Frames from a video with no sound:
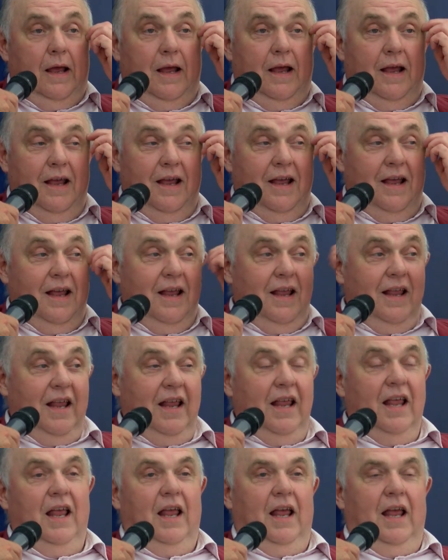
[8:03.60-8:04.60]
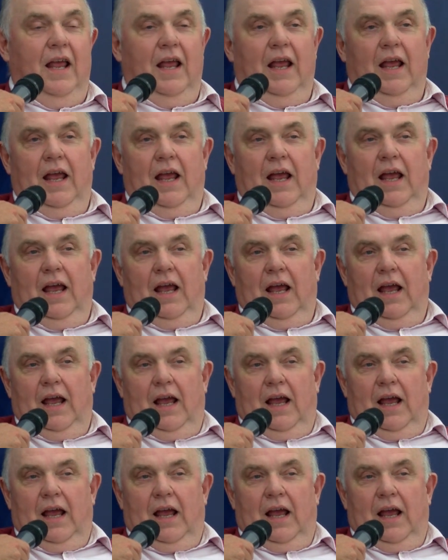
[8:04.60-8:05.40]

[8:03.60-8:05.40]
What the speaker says: (silence)